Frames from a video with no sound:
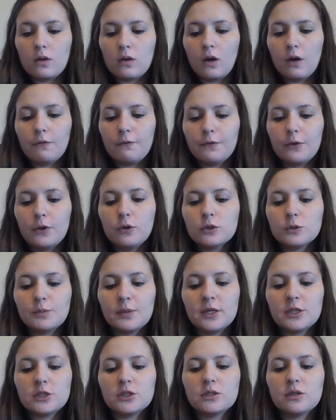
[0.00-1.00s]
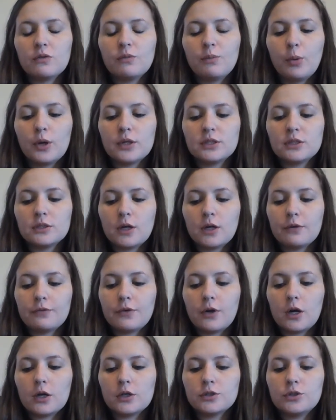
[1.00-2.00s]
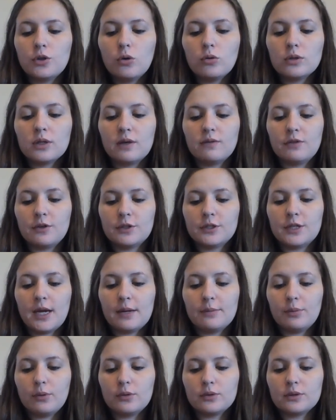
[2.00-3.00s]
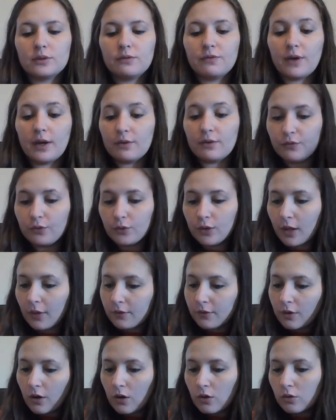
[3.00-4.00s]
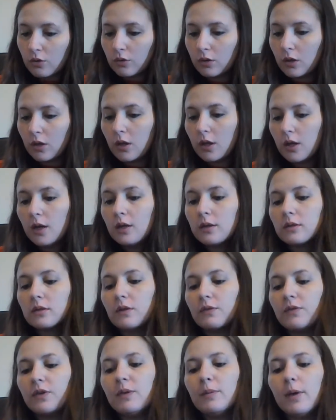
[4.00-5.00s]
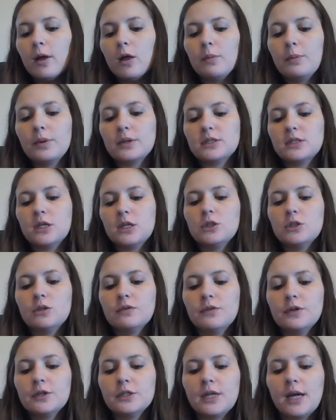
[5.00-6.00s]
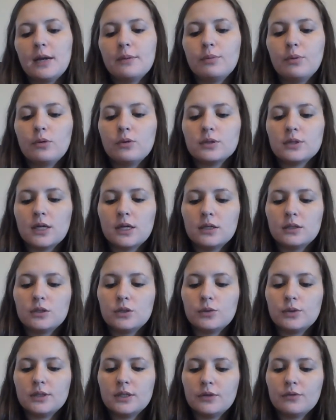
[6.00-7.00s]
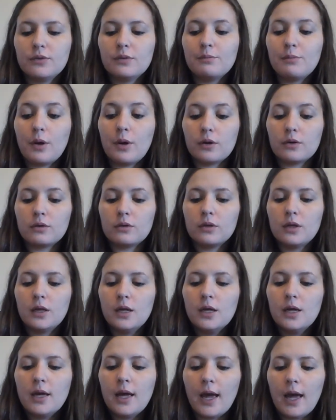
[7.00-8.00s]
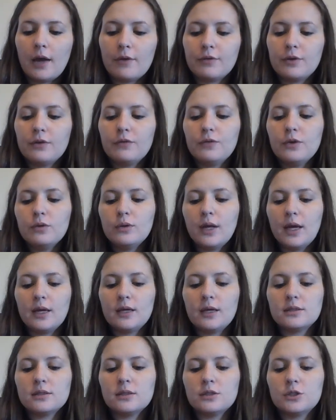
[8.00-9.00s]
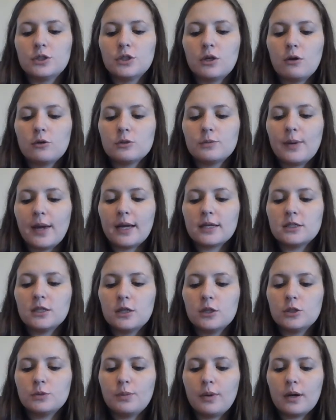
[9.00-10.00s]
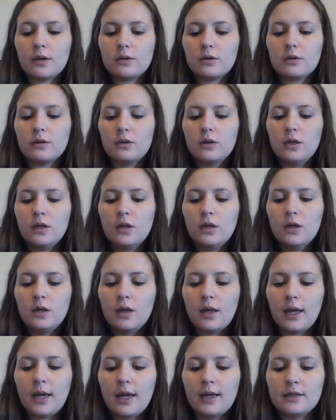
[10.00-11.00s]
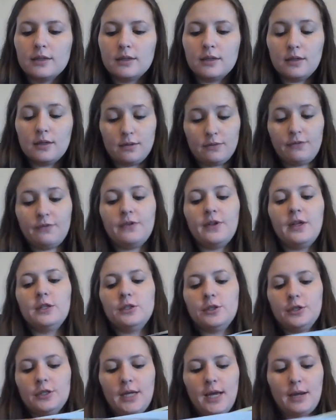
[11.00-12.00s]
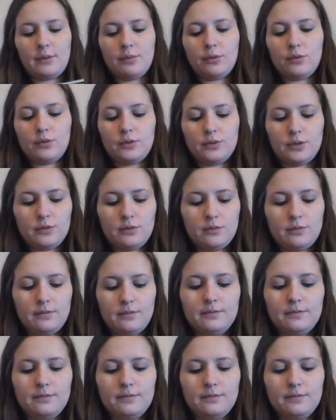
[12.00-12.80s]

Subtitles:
A few species of poison dart frogs don't leave their tadpoles to find food on their own. The female puts each of her tadpoles into a different puddle. Every few days, she goes back to each puddle and feeds her tadpoles.